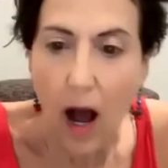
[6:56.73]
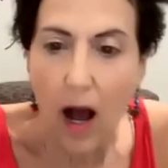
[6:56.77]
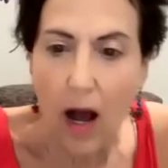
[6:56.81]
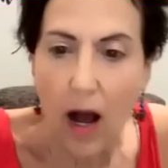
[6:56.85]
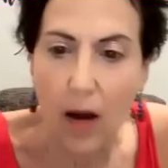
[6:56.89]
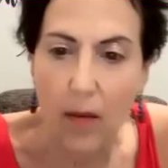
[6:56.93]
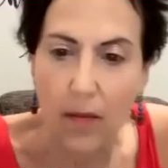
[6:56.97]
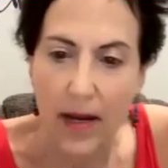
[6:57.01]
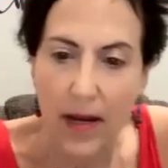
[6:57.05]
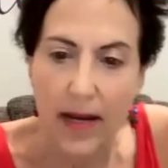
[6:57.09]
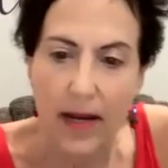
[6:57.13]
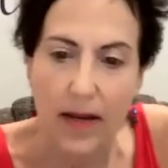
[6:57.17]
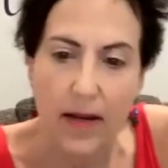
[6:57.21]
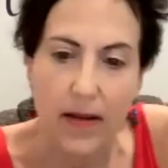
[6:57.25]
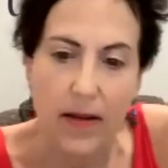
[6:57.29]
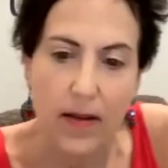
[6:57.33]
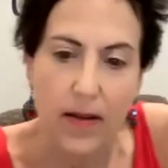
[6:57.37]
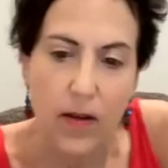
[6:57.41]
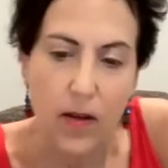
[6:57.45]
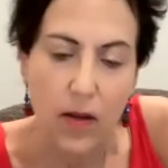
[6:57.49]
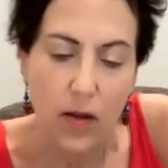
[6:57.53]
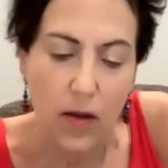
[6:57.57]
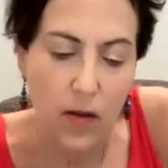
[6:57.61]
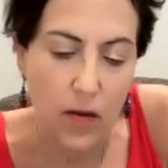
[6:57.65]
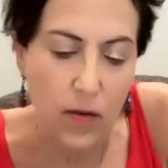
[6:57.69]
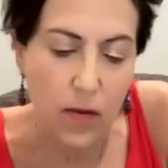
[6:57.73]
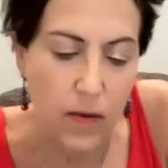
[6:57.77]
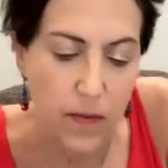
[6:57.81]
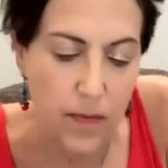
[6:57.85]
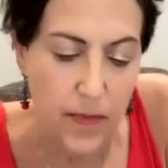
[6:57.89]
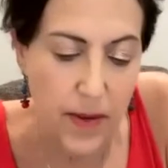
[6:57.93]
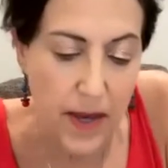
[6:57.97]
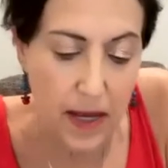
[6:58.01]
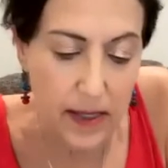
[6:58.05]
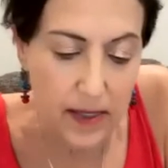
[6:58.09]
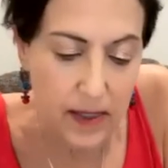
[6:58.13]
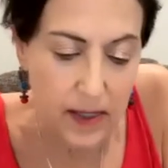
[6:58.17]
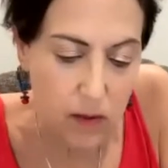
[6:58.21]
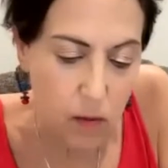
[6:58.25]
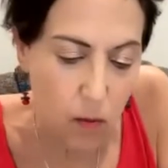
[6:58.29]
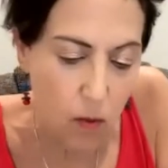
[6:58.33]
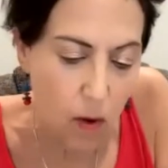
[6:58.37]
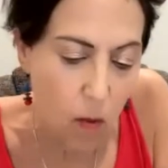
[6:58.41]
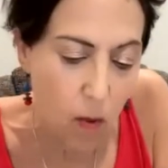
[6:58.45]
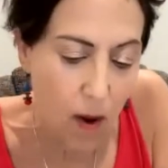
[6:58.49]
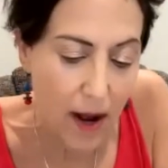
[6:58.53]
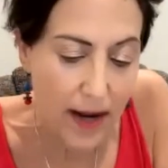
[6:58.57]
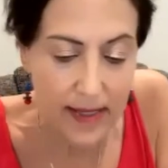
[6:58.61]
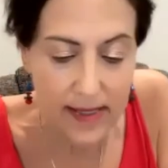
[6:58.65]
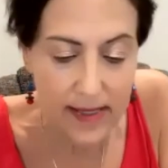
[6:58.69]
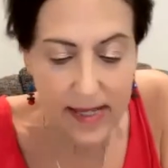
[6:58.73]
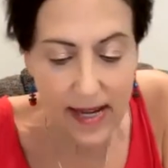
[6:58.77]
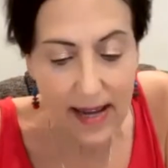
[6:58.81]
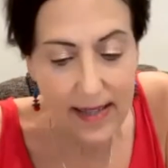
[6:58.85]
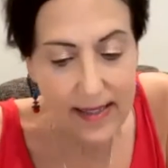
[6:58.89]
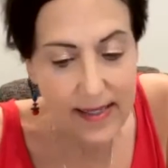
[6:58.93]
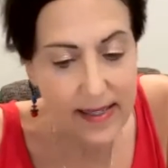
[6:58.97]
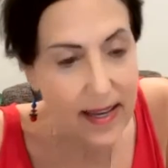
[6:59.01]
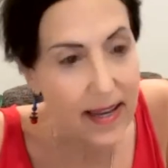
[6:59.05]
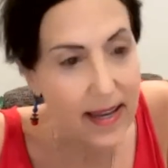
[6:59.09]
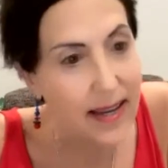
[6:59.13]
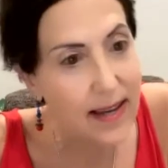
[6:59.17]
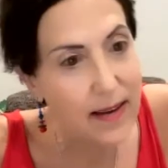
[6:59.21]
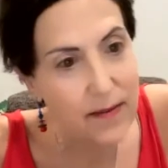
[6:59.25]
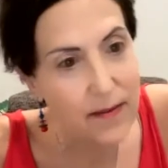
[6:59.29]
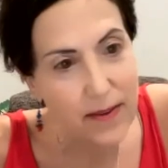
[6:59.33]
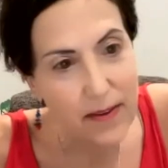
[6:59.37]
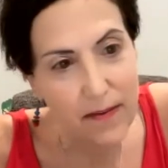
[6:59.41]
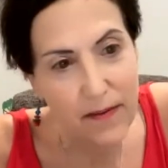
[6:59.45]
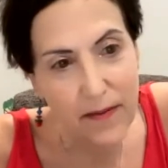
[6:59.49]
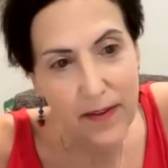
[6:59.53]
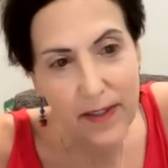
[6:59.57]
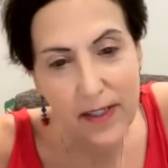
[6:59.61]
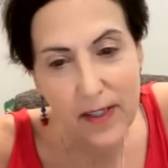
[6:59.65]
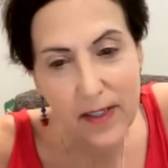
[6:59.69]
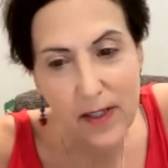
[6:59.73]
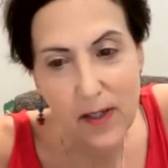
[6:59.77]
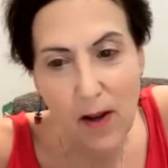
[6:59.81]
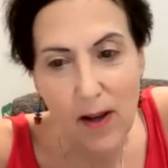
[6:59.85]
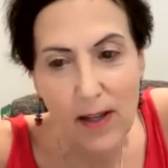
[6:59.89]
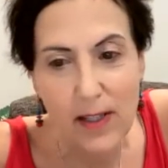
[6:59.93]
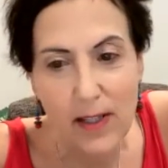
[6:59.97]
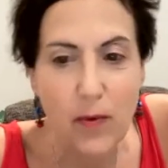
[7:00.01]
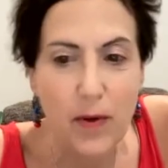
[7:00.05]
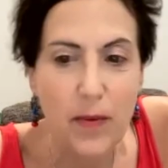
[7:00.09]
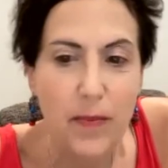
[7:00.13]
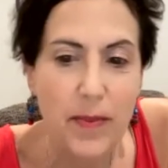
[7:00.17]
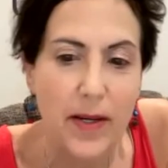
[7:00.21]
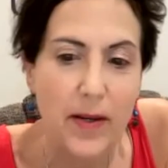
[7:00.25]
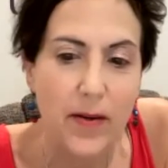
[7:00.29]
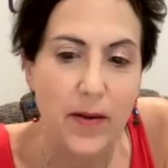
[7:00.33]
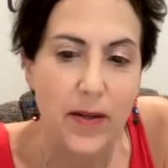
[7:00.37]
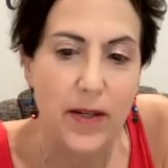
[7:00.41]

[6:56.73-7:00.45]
Um, well, Wanda's asking if the fish sauce would be